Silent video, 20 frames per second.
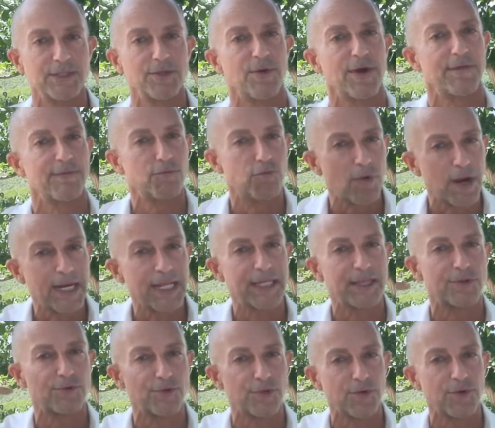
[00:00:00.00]
you have
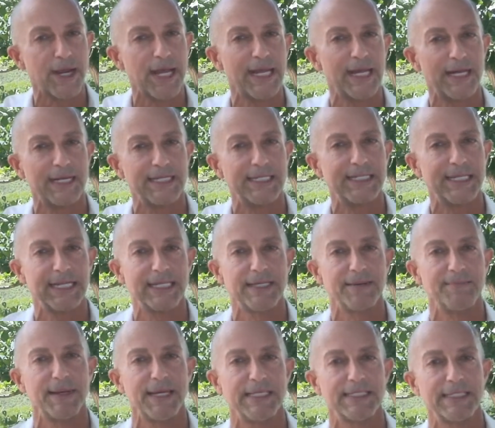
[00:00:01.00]
running through your head on a daily
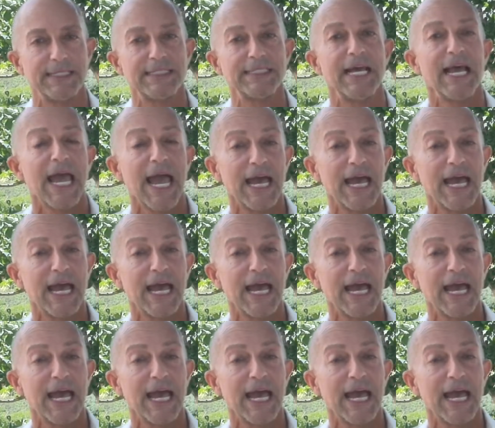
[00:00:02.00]
basis,